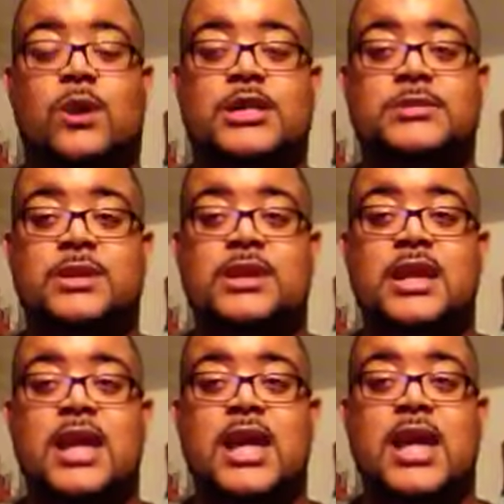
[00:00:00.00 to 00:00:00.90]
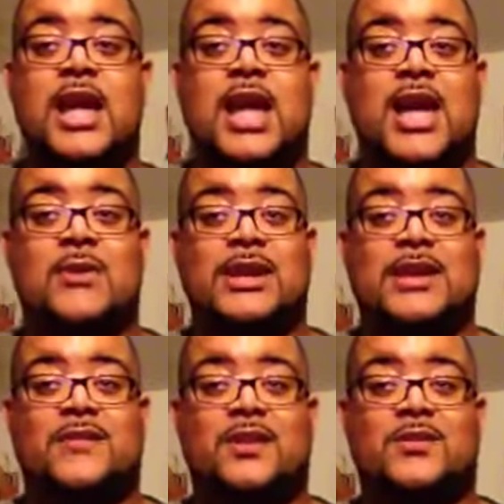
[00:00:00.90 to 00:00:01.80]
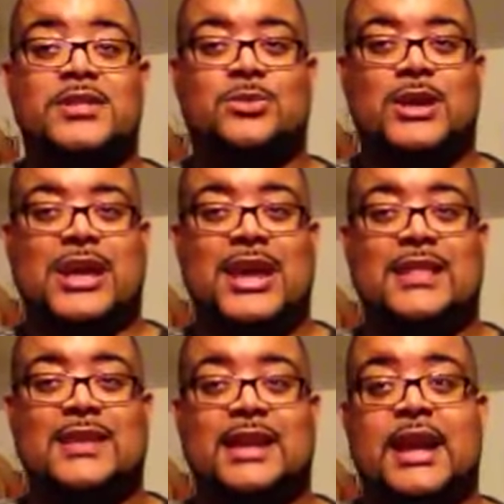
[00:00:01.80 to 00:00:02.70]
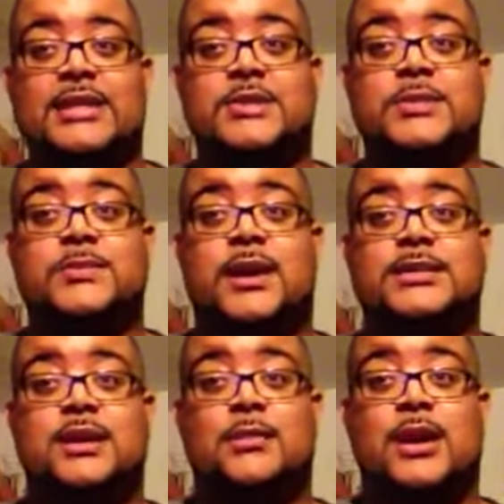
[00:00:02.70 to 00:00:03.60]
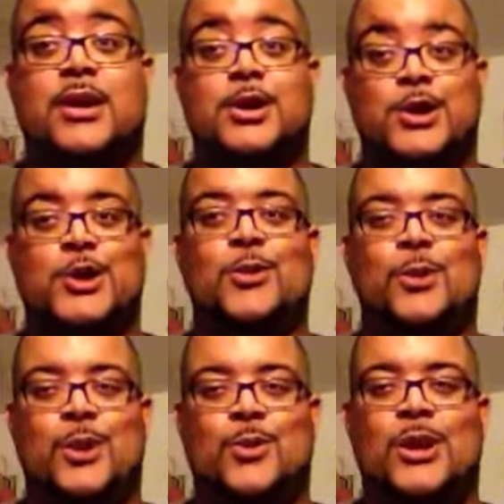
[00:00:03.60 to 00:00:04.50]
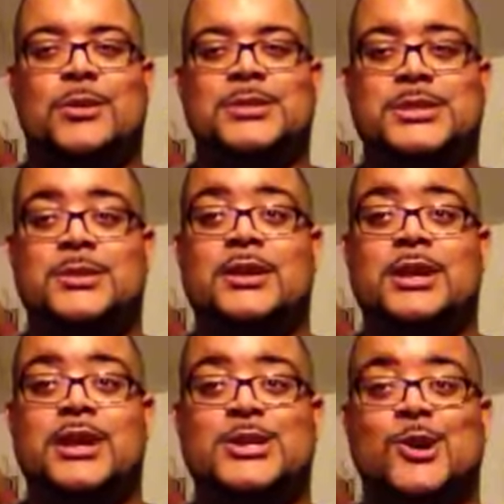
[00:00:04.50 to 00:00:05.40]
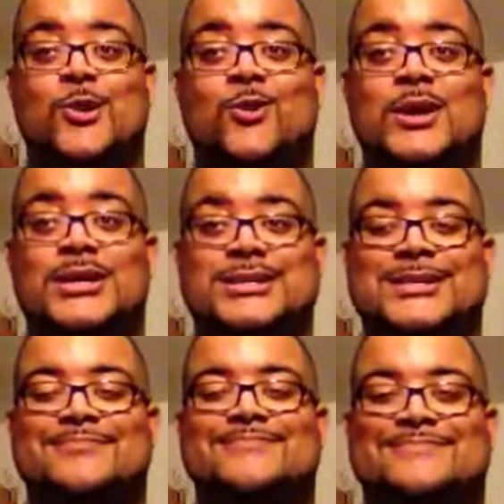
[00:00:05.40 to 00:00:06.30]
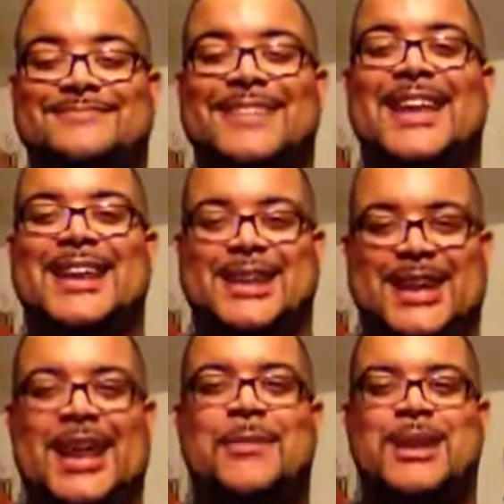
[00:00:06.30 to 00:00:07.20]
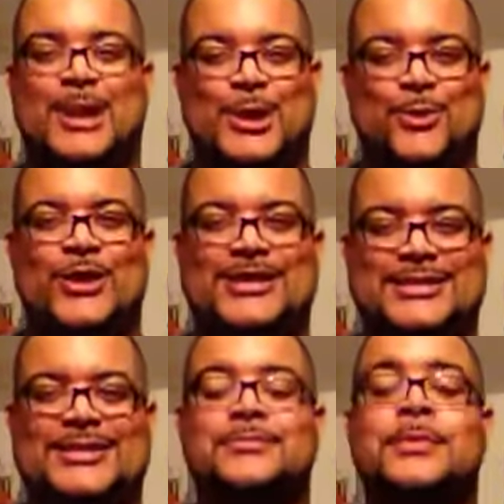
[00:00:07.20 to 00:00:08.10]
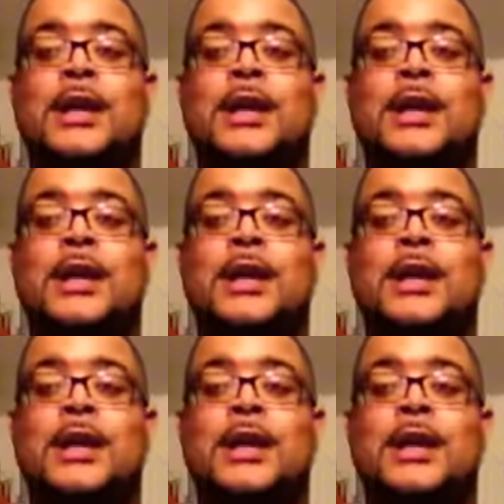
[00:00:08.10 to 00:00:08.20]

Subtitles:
watching me and you want to get a feel of what your boy Kenneth and the K2 spot is all about, you're more than welcome to. At your own risk. And I mean a good risk.